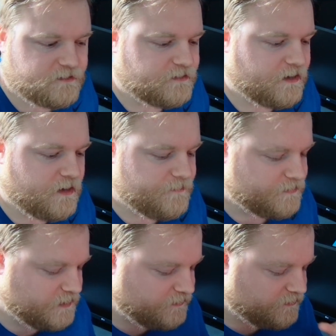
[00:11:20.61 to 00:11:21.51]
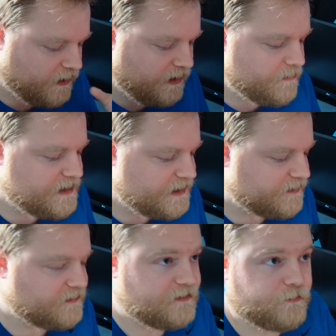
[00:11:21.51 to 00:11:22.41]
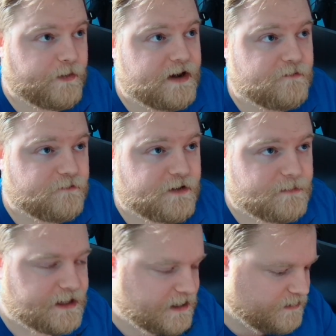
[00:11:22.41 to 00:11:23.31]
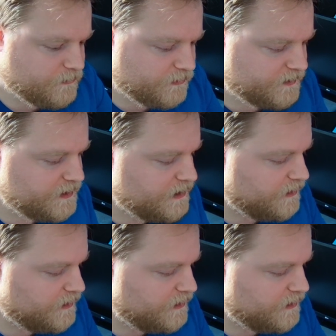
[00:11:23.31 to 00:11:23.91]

So this is on my desk. It's right in front of my keyboard.